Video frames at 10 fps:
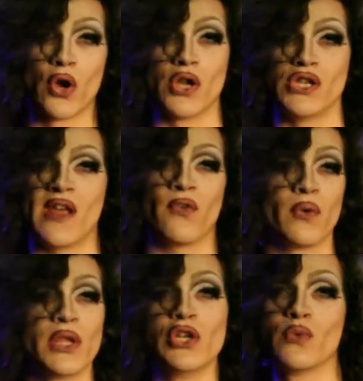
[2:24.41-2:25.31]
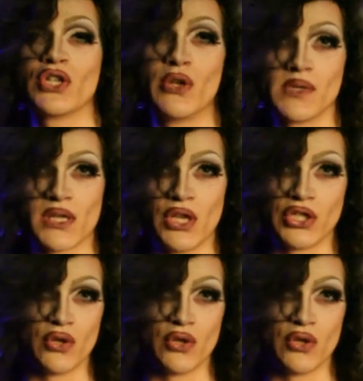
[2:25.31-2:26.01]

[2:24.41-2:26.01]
and you never really knew what she was going to do.